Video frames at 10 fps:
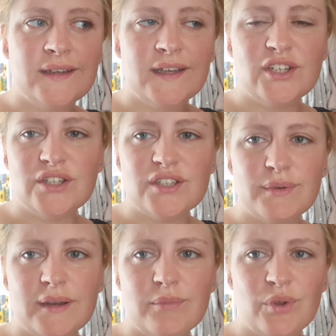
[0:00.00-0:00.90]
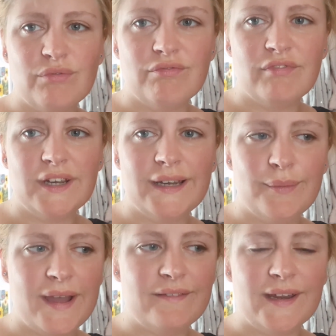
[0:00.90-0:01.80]
it's usually when I'm not really
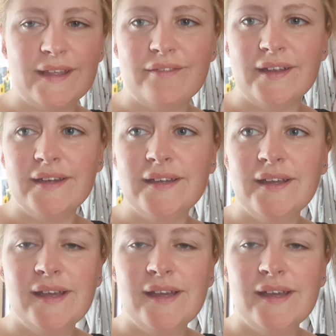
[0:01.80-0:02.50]
wearing anything.